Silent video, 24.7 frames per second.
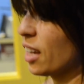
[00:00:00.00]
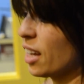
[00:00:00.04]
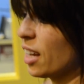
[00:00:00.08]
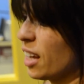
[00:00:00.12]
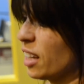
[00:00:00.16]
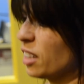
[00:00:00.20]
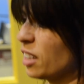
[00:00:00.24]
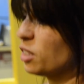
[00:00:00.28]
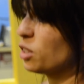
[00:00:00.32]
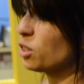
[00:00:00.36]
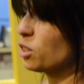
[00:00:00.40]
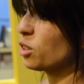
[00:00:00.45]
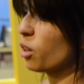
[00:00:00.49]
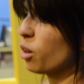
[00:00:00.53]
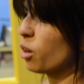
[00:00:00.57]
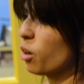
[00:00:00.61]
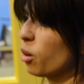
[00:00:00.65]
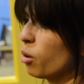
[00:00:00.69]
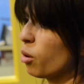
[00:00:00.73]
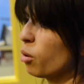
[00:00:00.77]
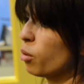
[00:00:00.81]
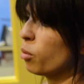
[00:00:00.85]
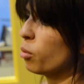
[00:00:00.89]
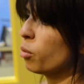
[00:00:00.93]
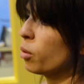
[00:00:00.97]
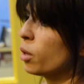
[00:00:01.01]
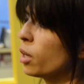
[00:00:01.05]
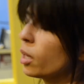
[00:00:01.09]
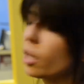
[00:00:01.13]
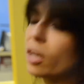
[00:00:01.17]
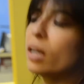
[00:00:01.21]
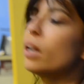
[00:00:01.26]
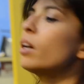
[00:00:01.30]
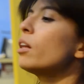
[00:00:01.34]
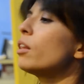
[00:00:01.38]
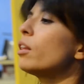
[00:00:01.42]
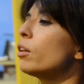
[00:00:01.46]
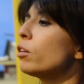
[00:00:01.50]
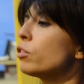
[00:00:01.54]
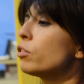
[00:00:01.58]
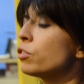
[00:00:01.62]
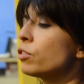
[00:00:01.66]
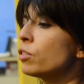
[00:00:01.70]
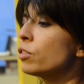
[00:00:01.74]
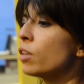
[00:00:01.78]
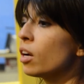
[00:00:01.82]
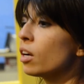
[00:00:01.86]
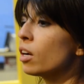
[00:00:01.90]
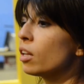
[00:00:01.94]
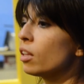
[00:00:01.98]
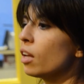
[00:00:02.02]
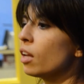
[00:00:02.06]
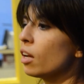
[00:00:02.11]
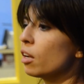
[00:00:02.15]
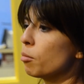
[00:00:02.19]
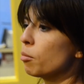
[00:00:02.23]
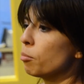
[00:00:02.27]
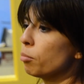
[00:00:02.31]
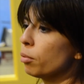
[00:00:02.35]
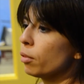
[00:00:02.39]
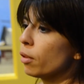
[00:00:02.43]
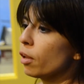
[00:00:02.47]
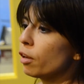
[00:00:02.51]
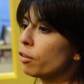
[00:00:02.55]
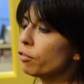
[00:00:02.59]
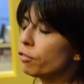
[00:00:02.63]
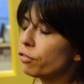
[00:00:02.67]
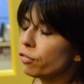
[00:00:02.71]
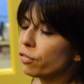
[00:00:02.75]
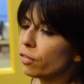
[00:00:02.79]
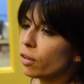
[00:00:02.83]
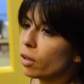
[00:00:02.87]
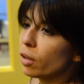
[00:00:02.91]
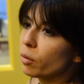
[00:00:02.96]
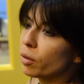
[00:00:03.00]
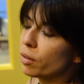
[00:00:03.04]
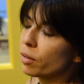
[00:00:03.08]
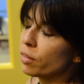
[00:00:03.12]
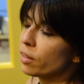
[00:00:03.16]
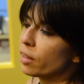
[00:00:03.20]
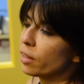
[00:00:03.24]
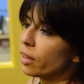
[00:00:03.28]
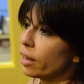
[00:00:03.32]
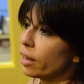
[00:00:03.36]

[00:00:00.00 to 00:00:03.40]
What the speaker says: And so there's not a lot of blood flow in the